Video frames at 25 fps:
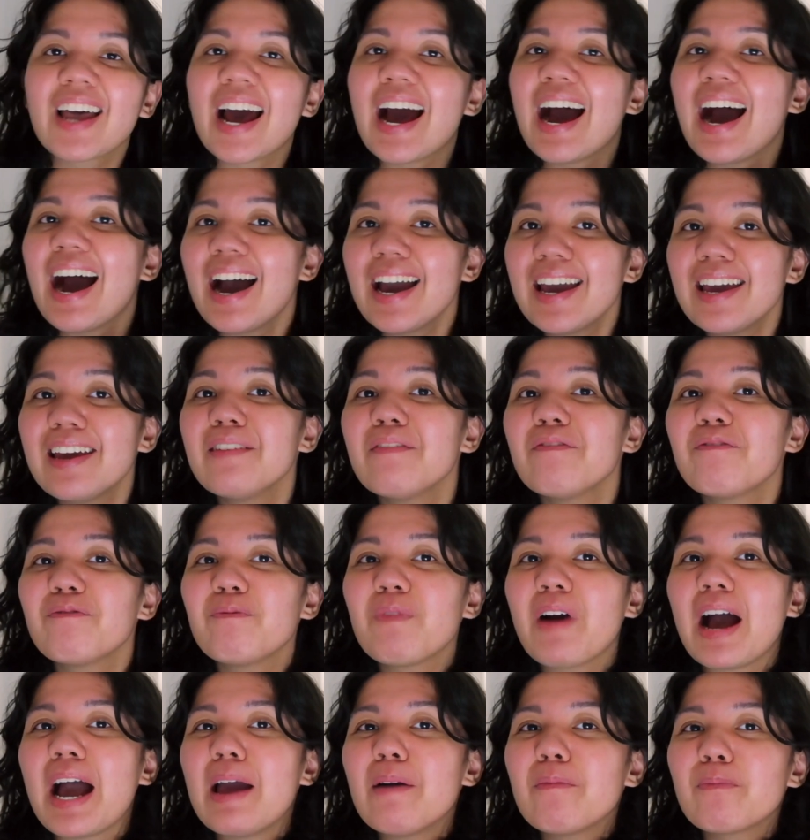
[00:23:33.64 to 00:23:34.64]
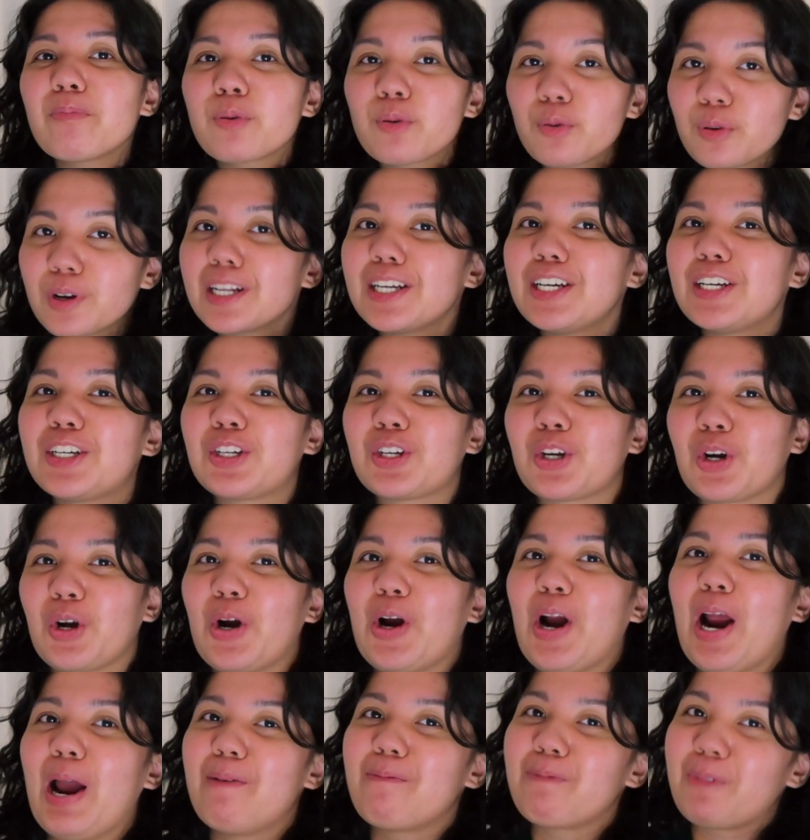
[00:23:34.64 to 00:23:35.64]
I'm pretty sure
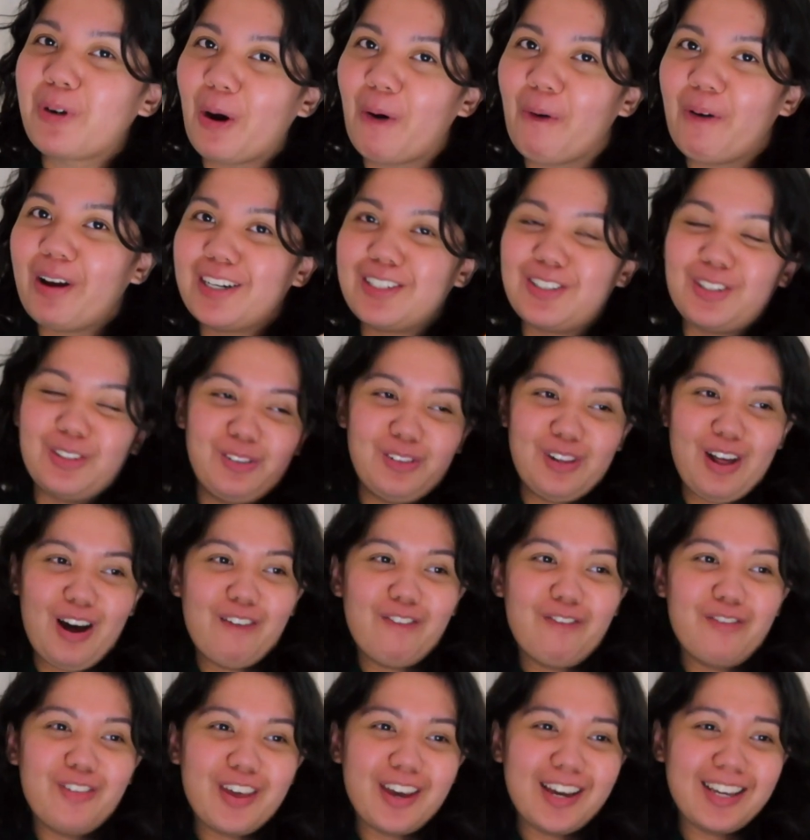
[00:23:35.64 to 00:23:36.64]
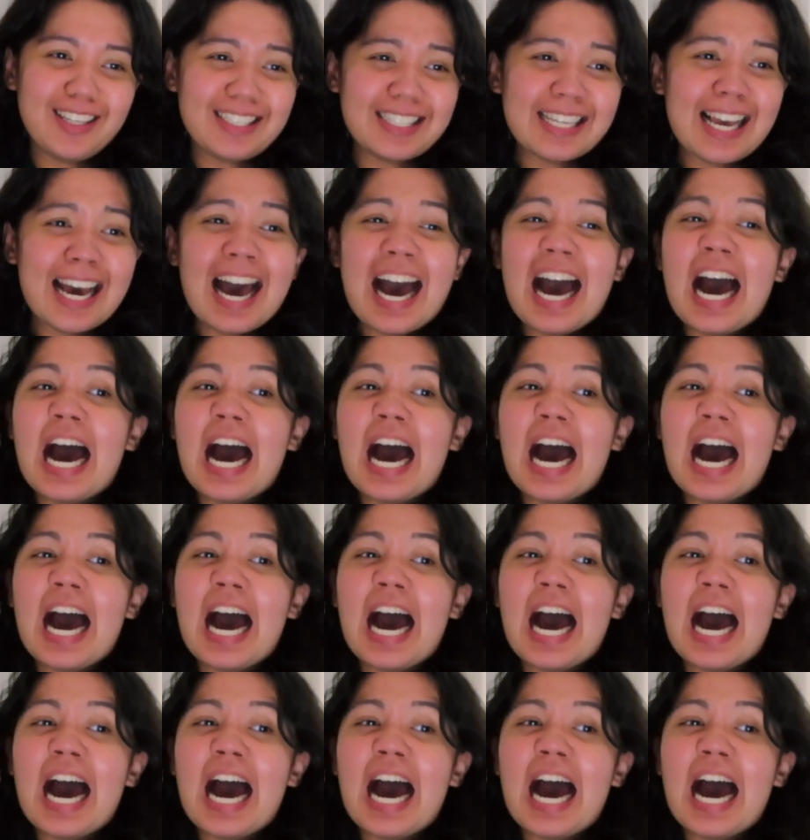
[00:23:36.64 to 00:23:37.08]
I'm going to love this.